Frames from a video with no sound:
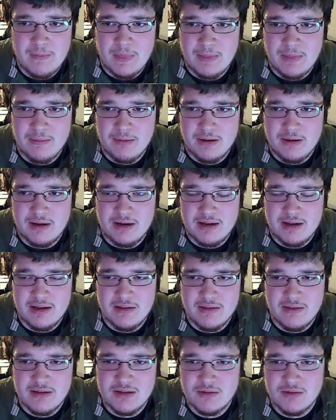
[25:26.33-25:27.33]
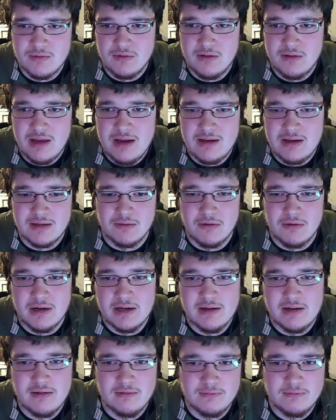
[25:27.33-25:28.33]
But this latest
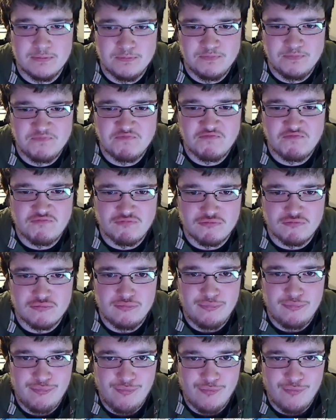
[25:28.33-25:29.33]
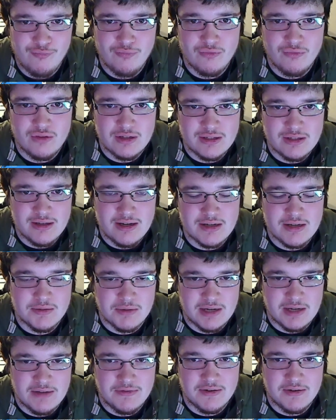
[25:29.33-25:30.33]
one,
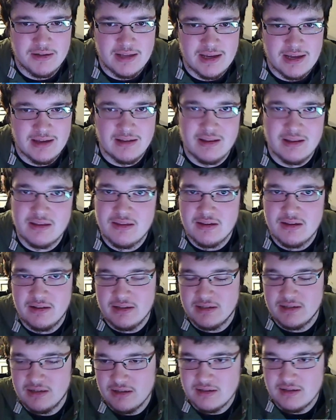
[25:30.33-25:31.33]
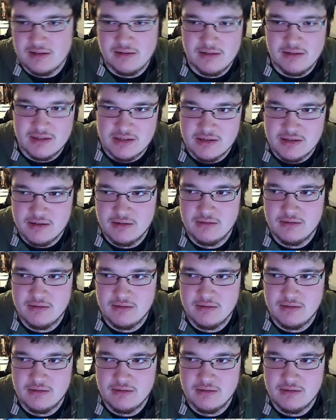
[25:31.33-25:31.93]
I feel like listen to this.